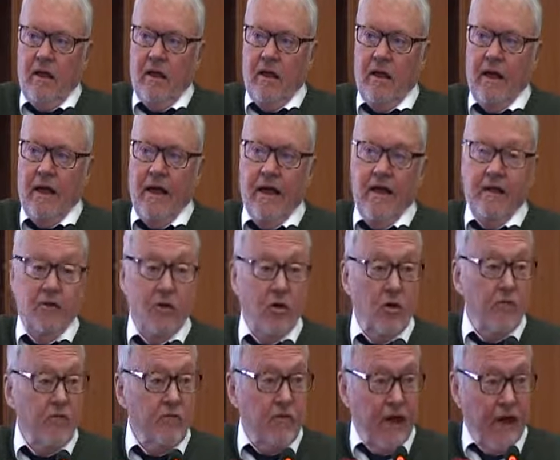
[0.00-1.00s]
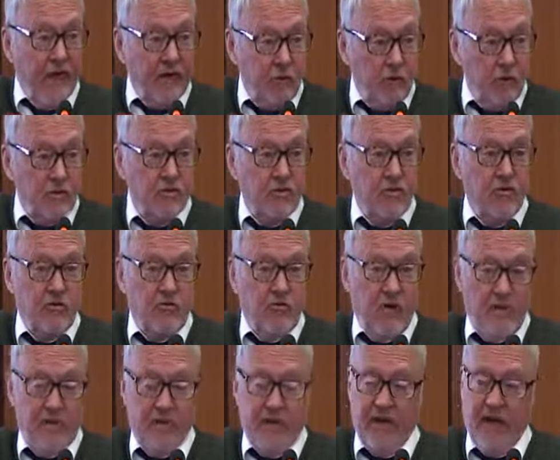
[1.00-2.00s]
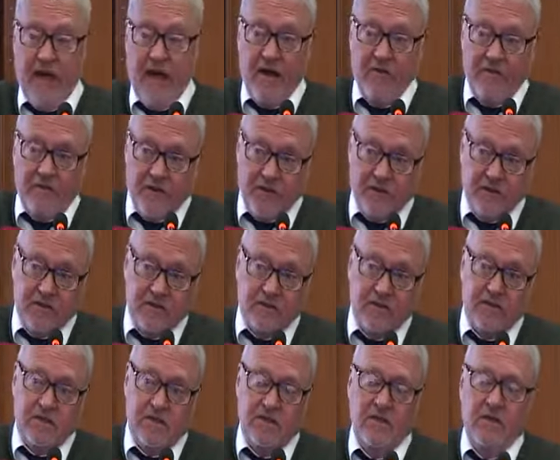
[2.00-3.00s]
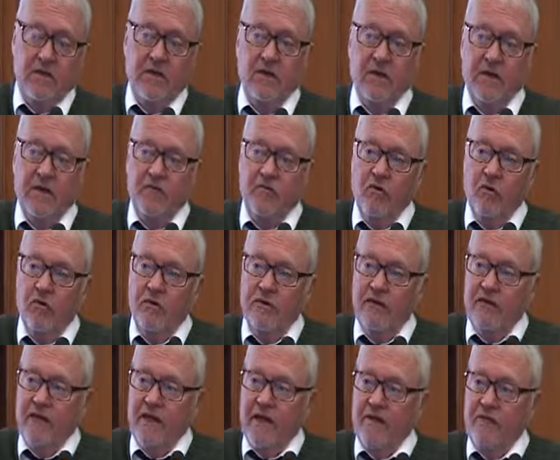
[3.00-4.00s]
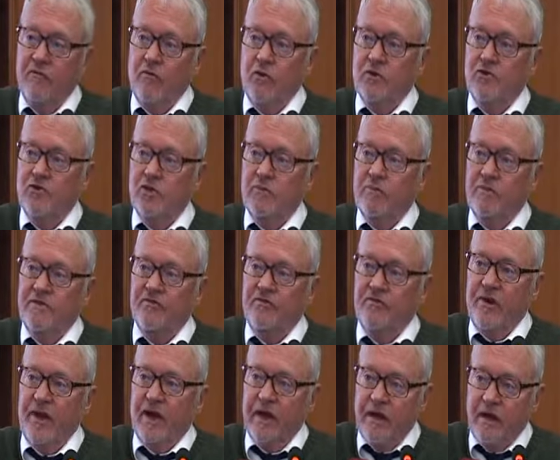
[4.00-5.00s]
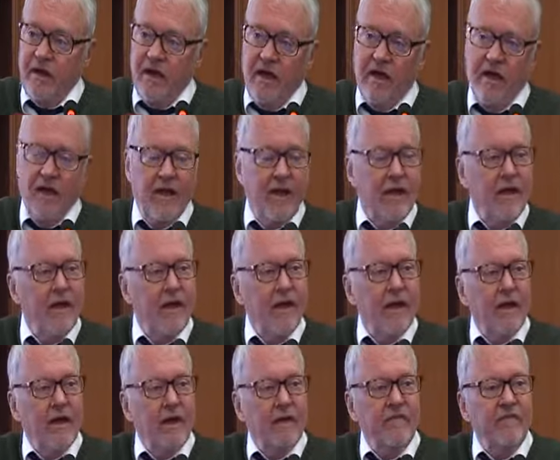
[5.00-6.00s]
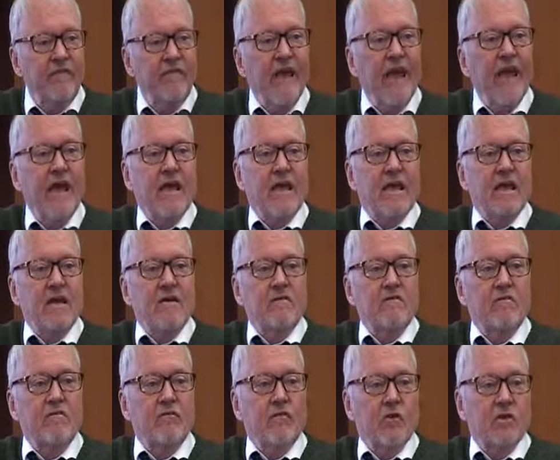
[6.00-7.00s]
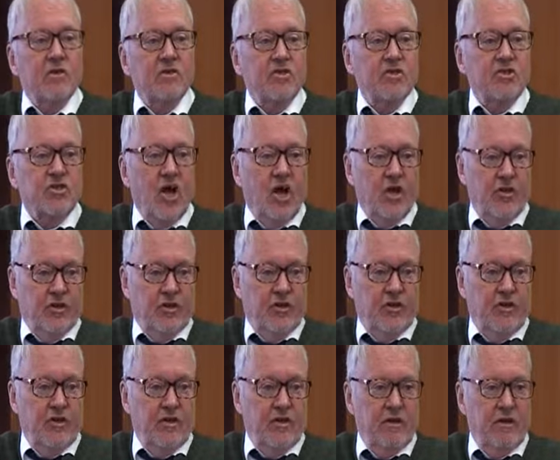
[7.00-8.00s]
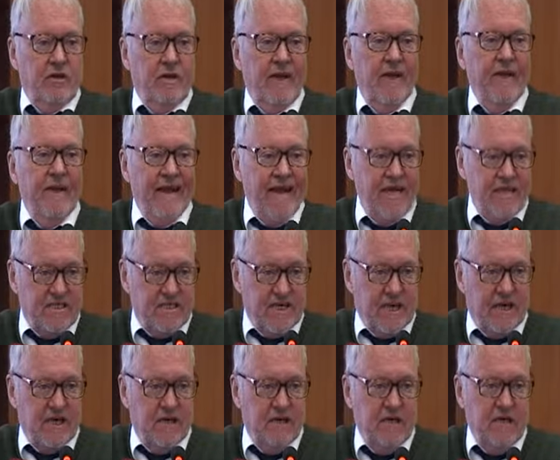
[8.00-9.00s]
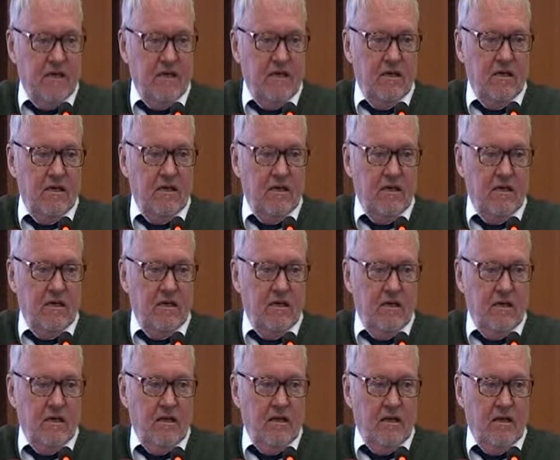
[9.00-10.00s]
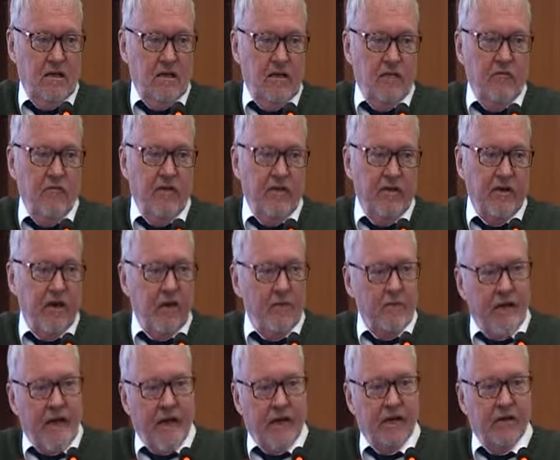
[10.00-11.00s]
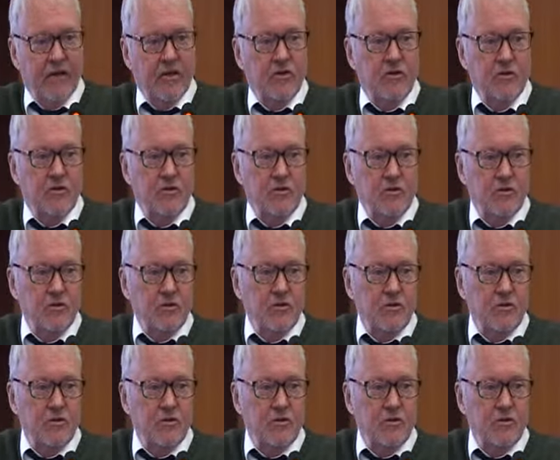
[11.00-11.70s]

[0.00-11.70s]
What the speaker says: And we had also quite many Africans involved in that workshop in Sri Lanka. And they started in ESA when they came back to